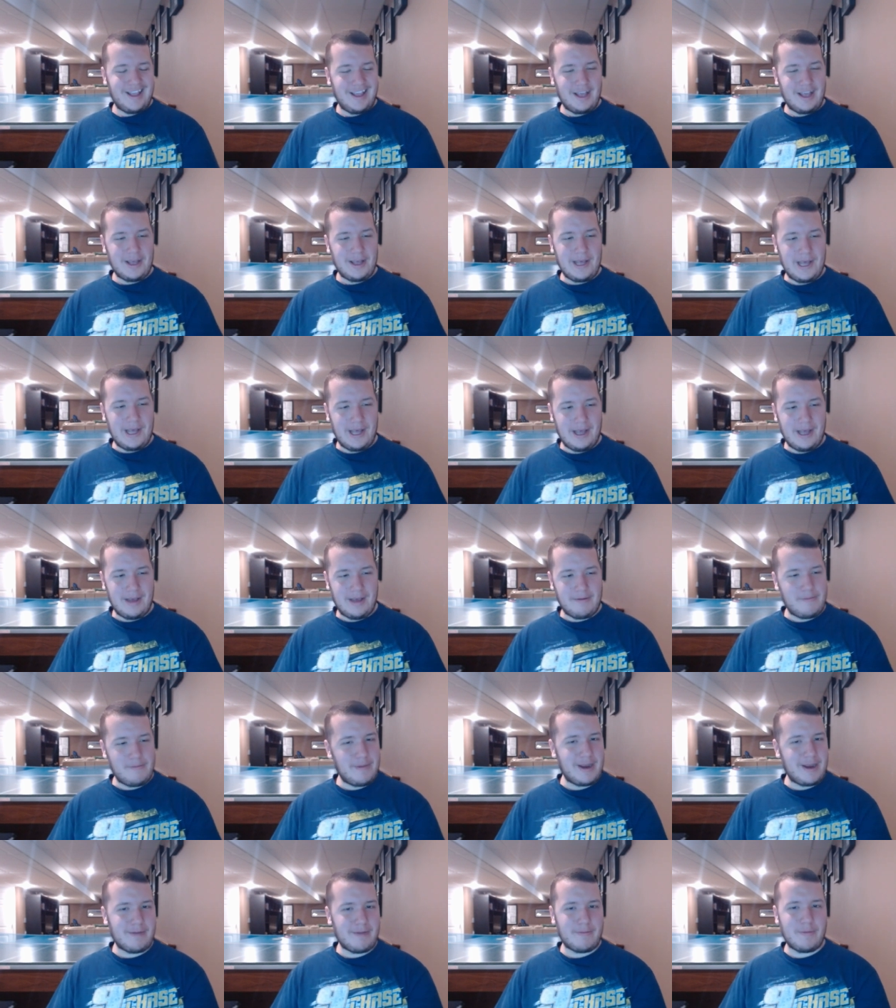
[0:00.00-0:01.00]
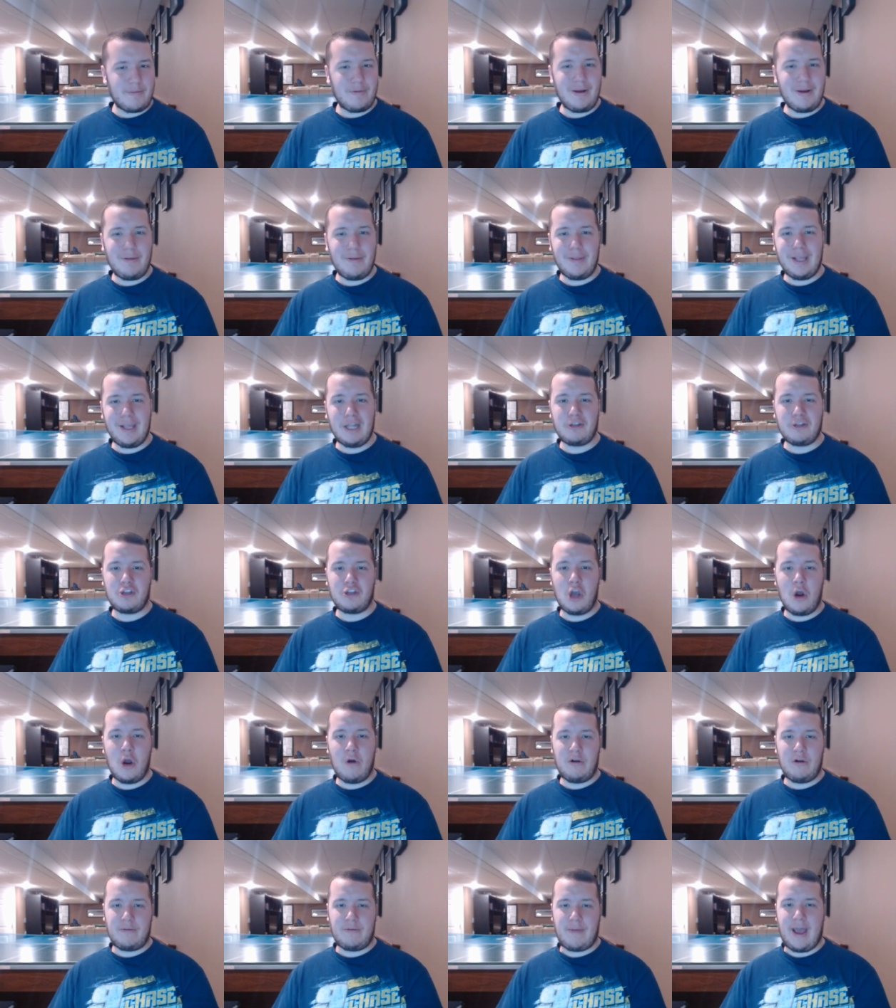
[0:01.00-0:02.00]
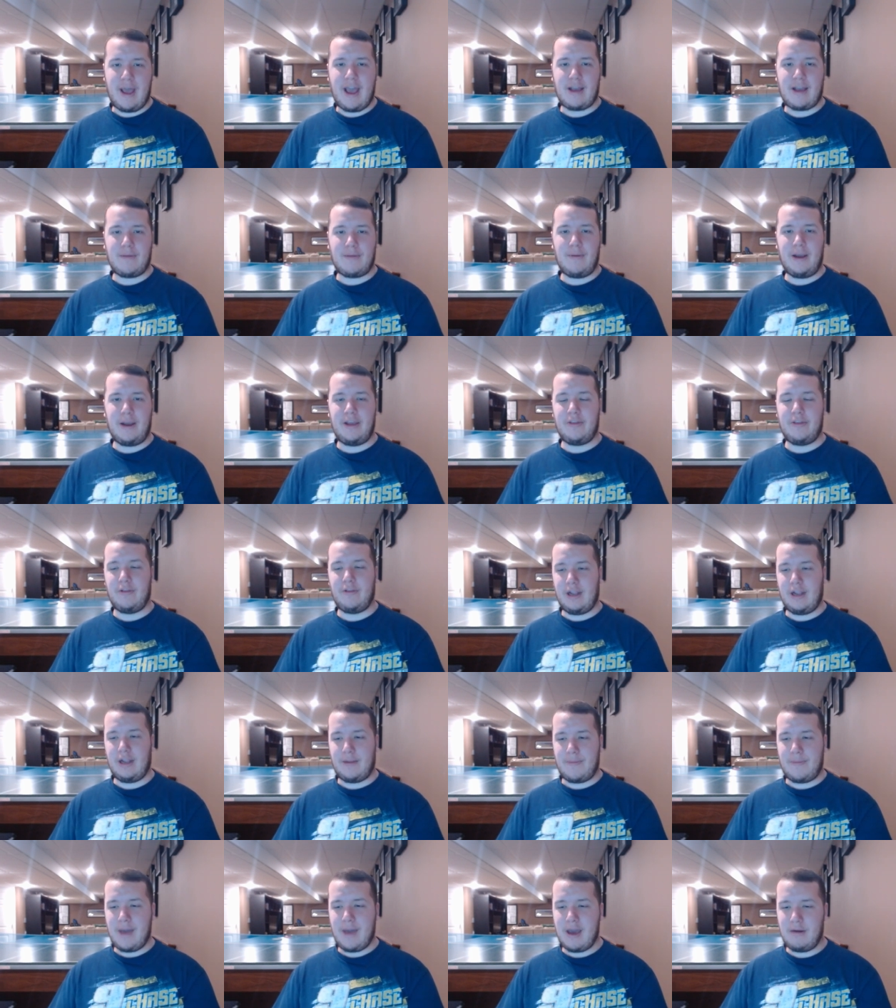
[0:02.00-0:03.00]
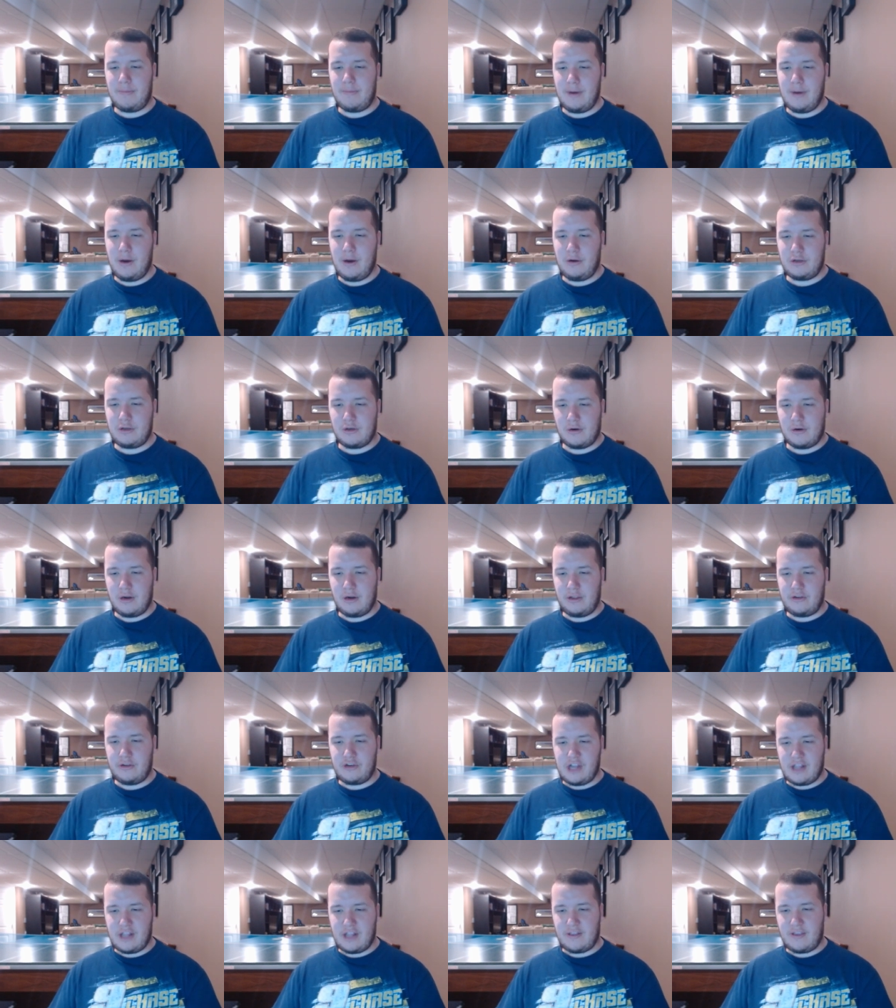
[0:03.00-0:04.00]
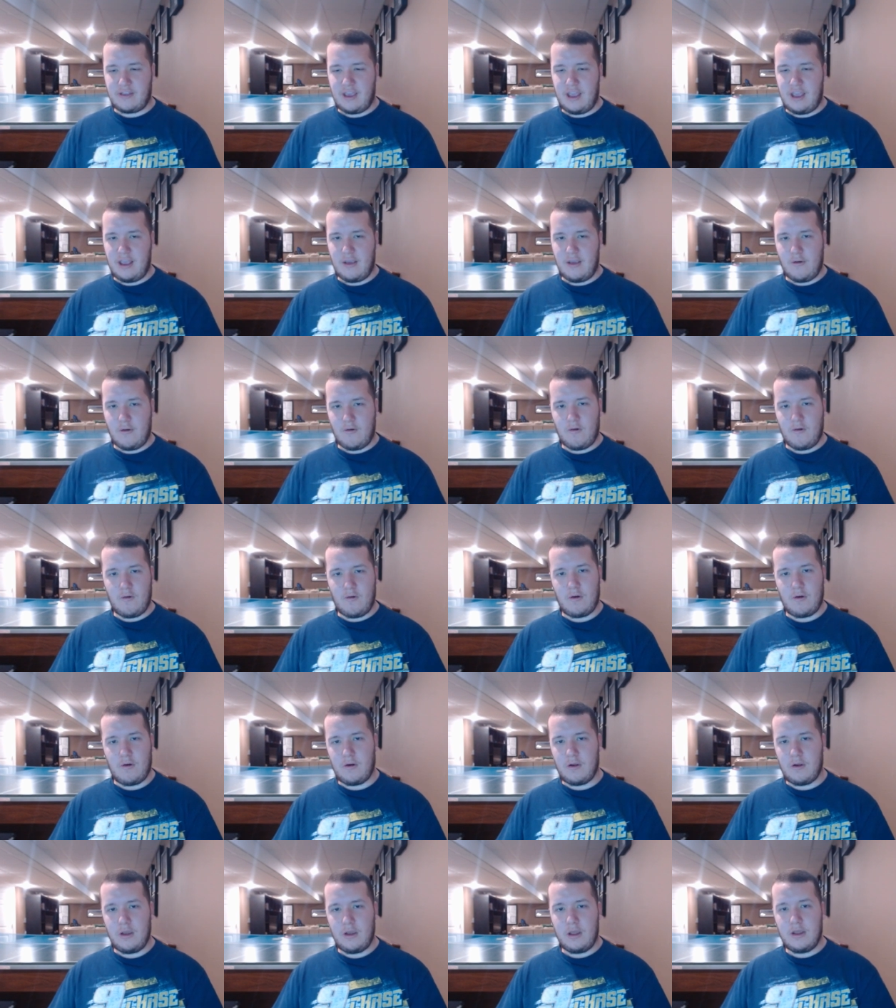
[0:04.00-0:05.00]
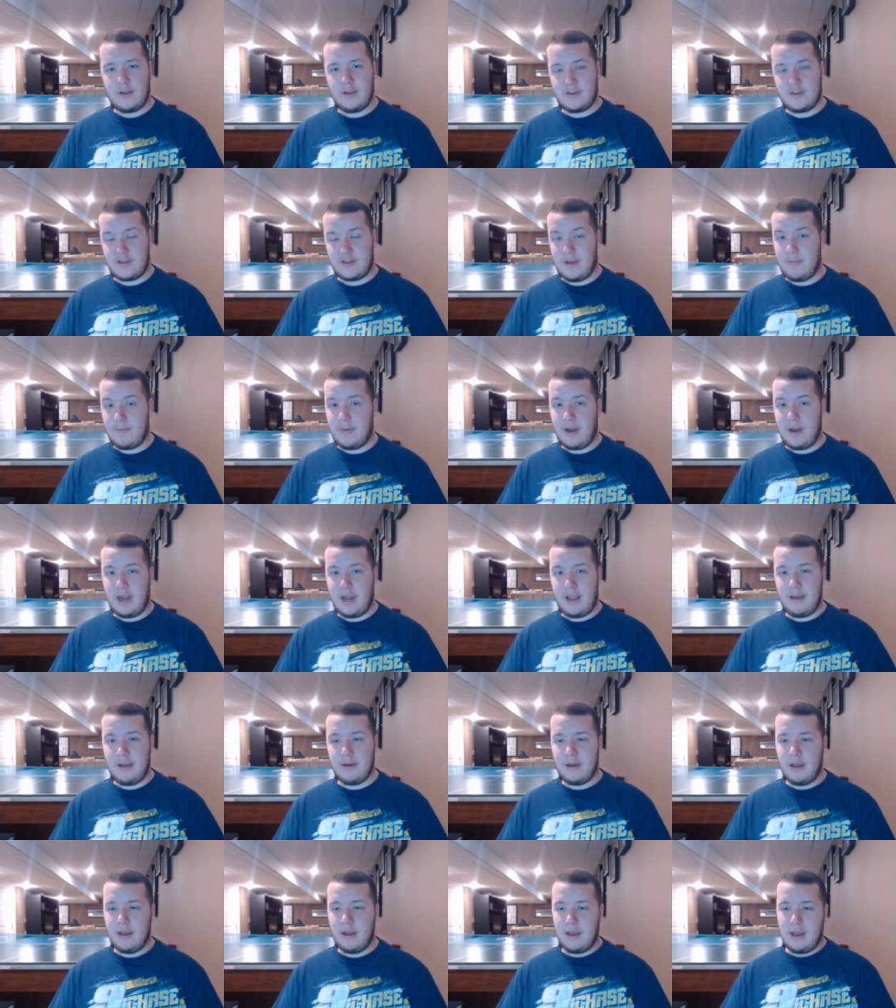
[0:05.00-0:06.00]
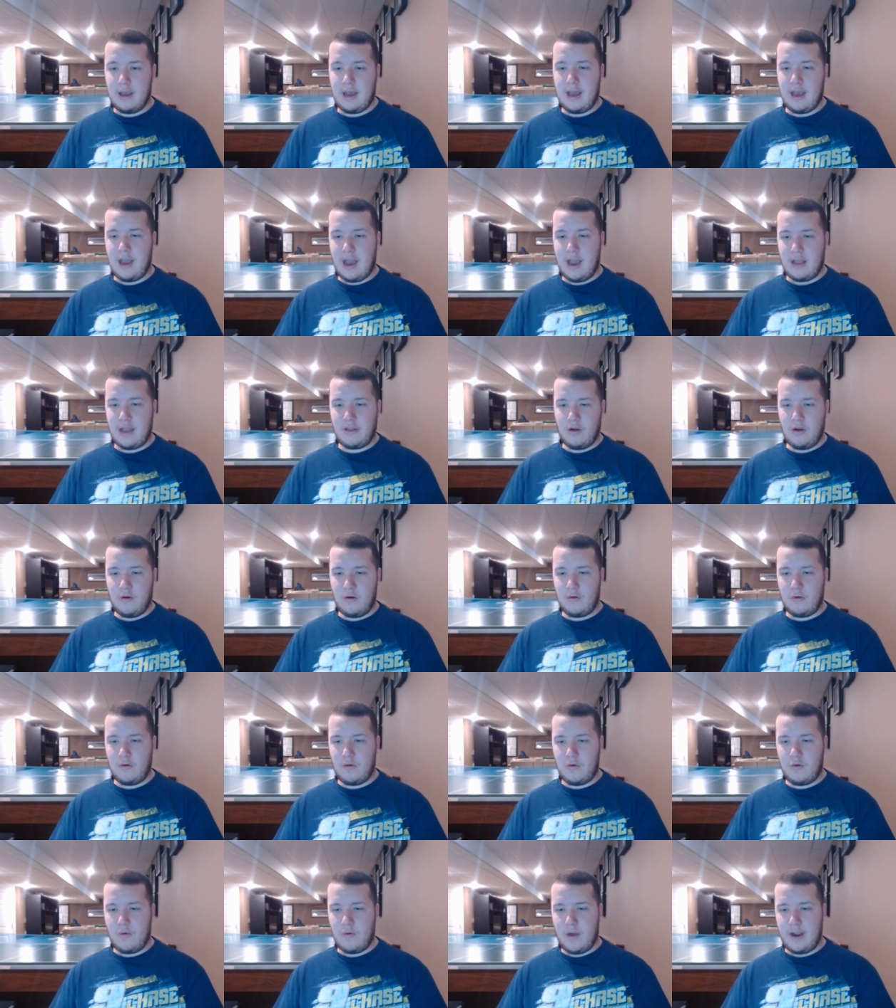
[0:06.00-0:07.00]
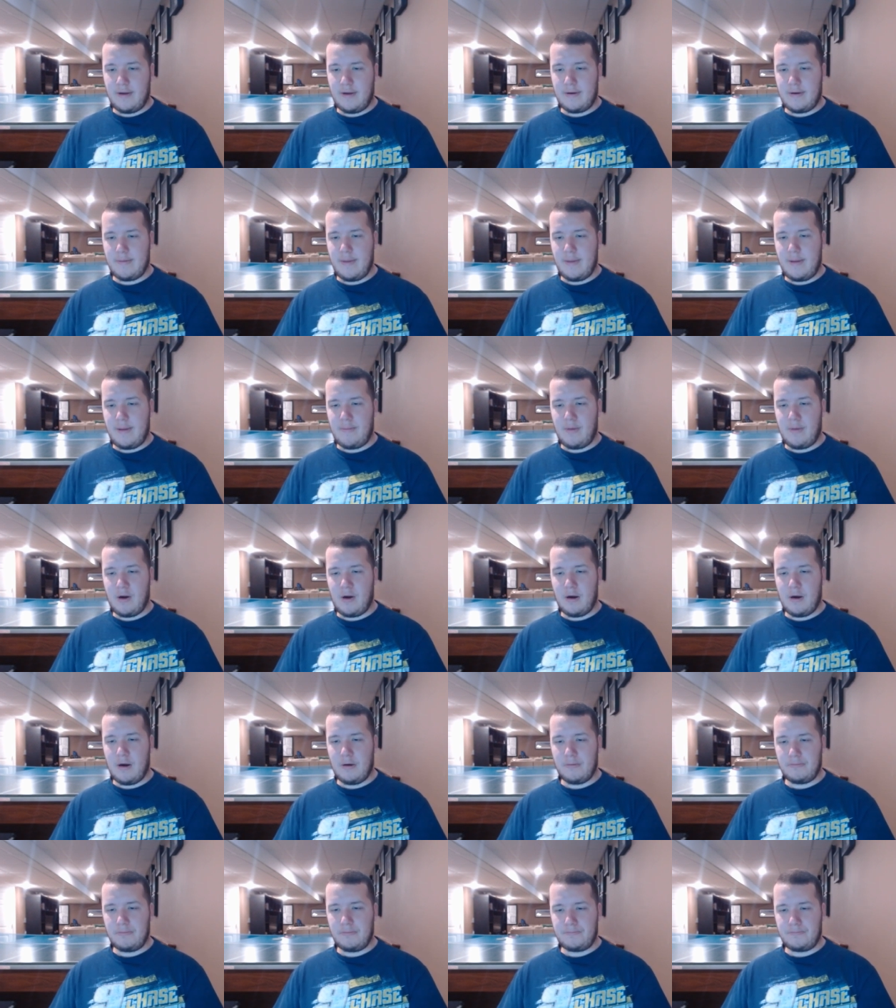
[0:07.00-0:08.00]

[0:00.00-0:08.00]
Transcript: Uh, we might have, we probably got towed back by either like a paddle boat or another jet ski or somebody. I, I don't quite remember